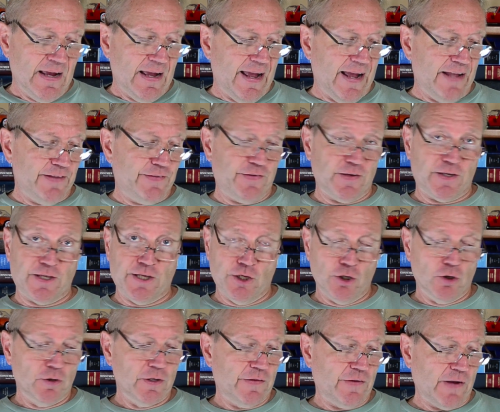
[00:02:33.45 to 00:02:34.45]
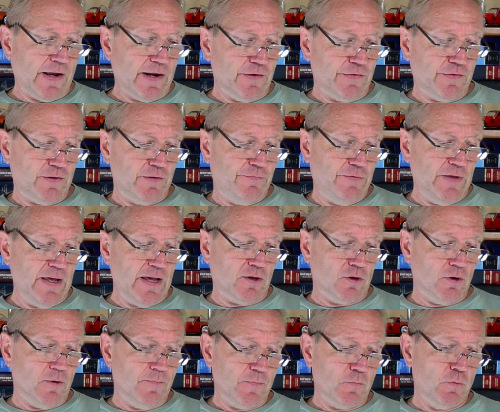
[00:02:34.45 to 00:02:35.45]
and secured the tires to the
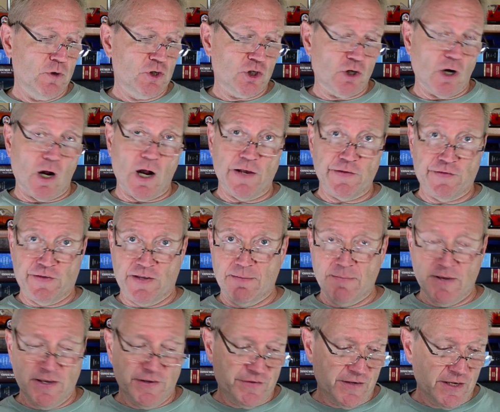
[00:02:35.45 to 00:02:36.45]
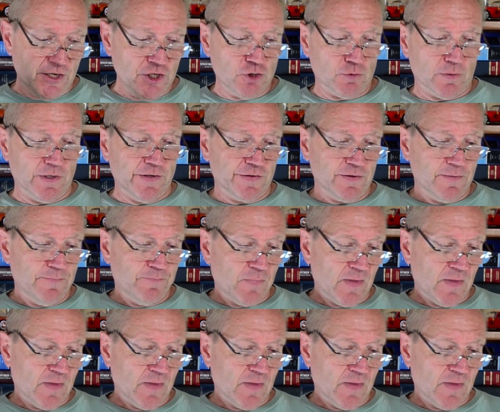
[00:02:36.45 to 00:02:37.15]
vehicle, which caused him his injuries.